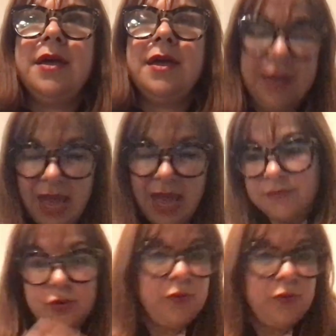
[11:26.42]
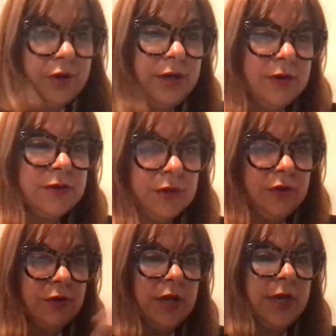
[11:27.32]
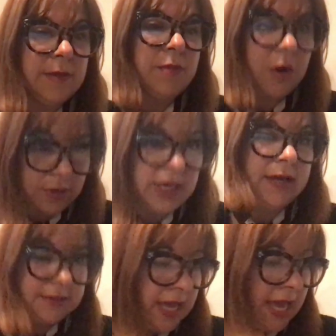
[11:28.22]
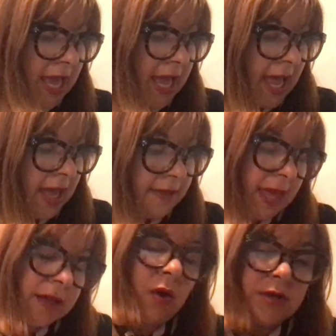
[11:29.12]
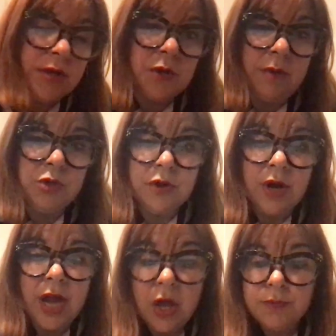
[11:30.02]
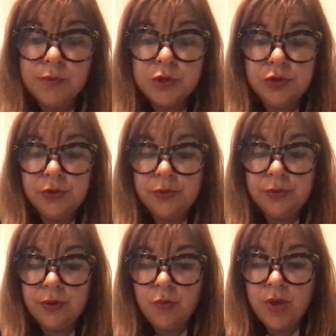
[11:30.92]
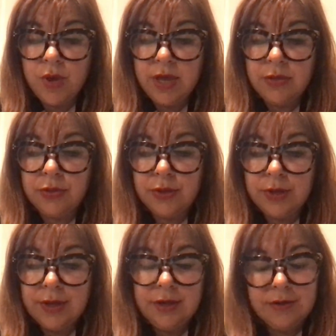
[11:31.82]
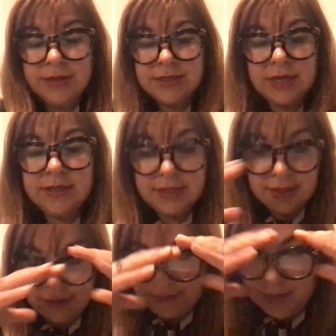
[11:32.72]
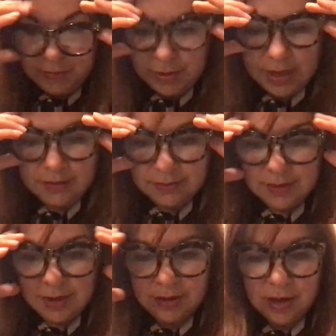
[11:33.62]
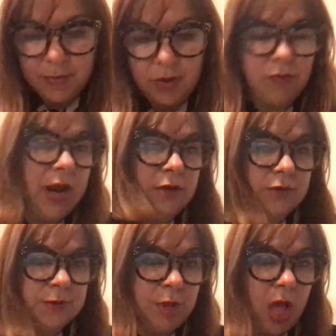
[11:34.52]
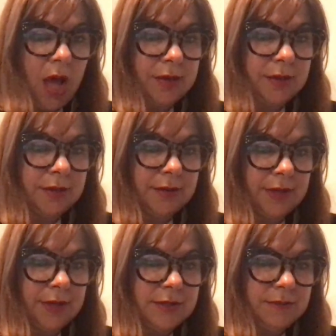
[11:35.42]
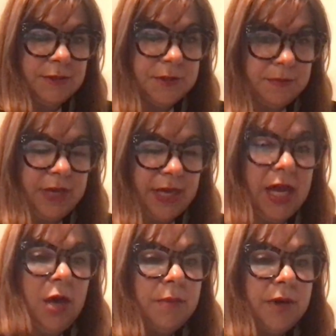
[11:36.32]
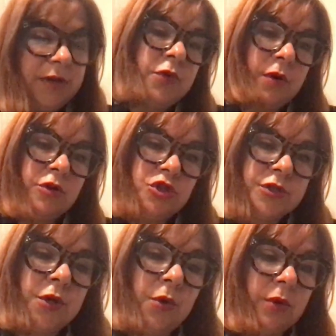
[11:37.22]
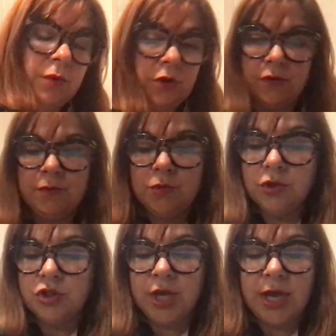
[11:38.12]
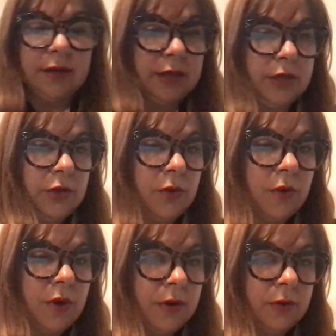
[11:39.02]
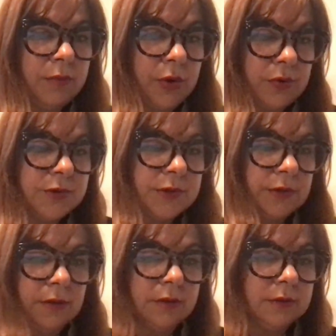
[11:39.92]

afterward you know so you're yes. in the, yes and that also i'm sure helps you with you know this idea people get hung up on writer's block that mm-hmm. seems to be but if you're just going you're you're channeling your own personal